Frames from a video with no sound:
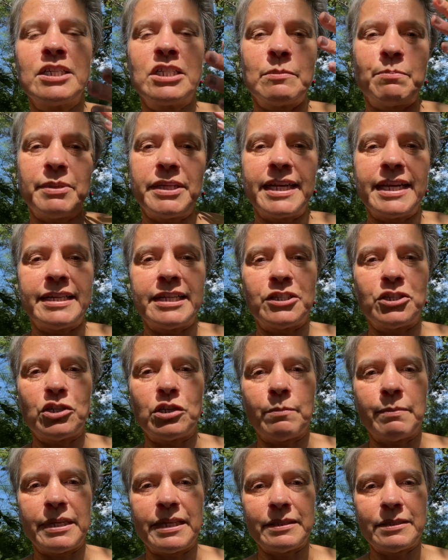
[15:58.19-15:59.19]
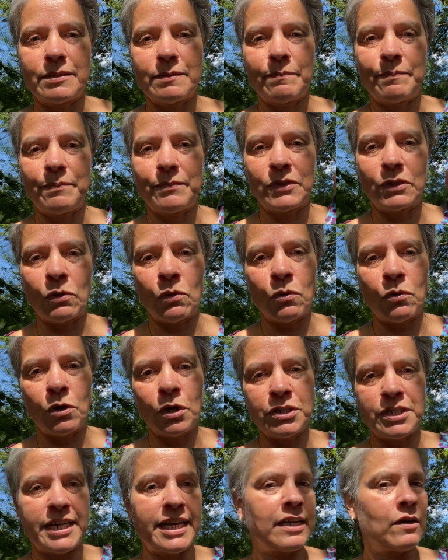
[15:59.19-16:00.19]
to play an instrument
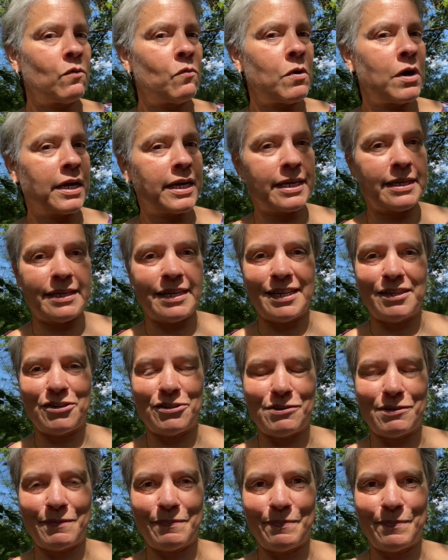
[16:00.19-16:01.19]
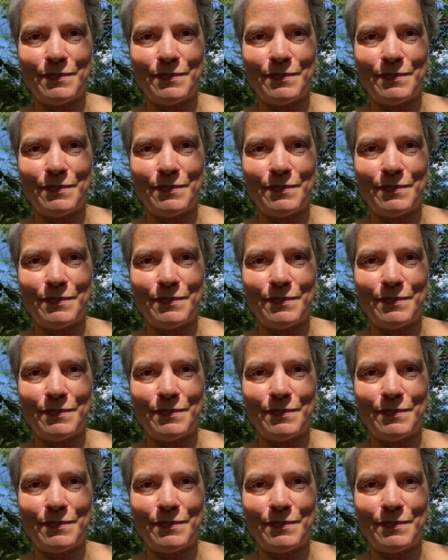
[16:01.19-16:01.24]
or take a walk in nature.